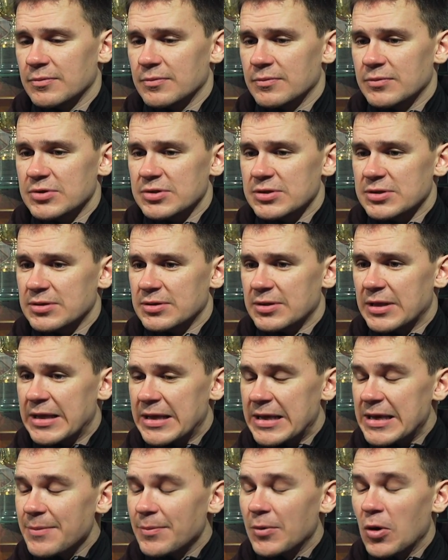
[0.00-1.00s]
Just
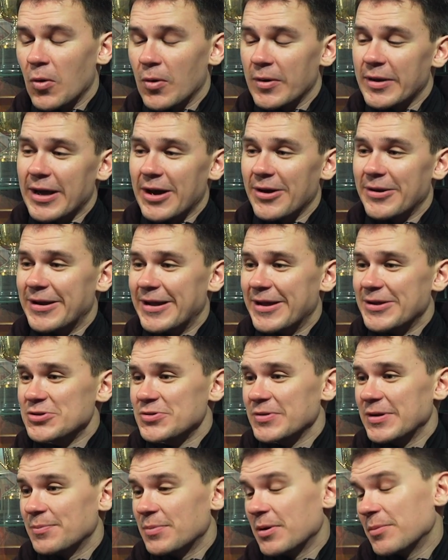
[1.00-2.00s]
keep going down an
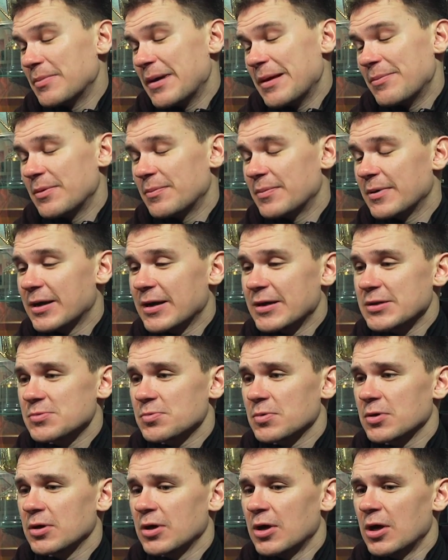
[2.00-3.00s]
injury. But maybe because
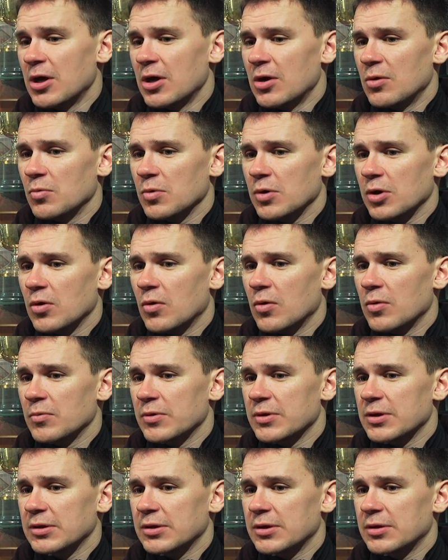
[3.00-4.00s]
we're going
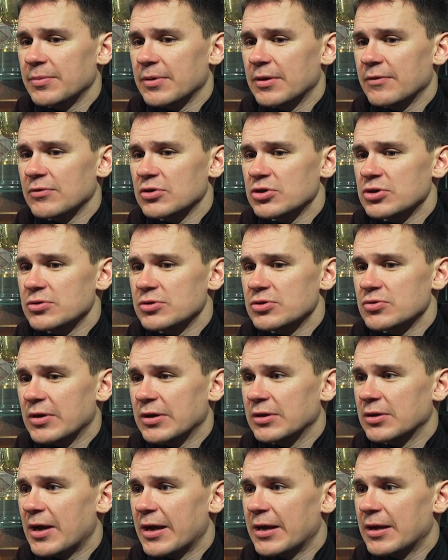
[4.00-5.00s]
with a little bit of a
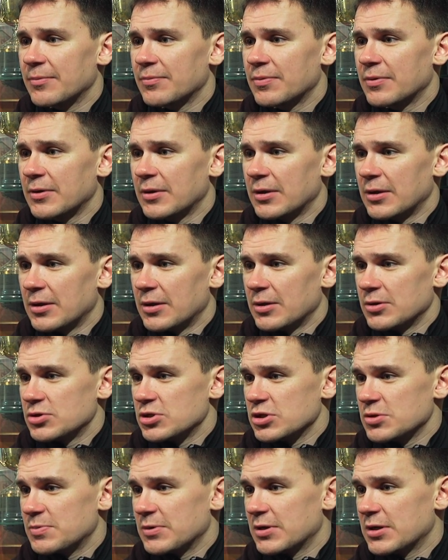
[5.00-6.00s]
shoestring lineup
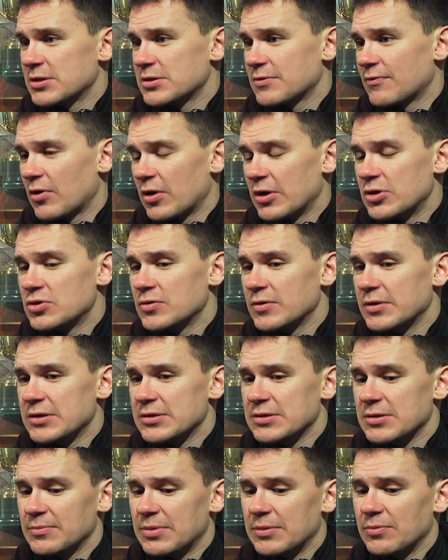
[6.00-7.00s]
just because of our
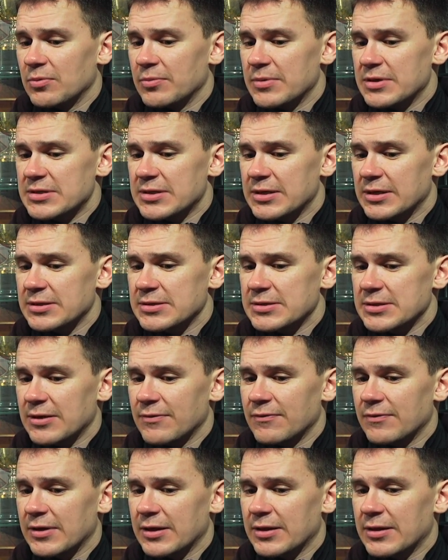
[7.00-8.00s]
injuries and people missing and
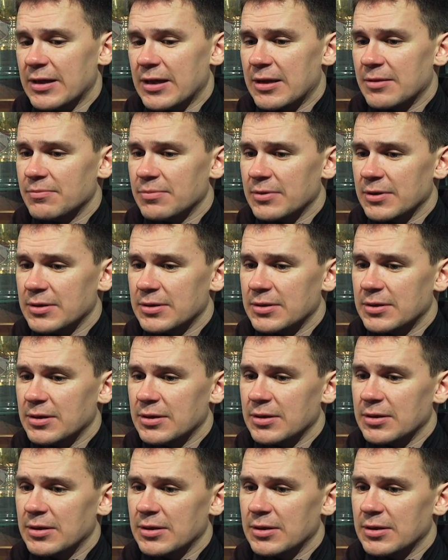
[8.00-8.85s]
stuff like that. But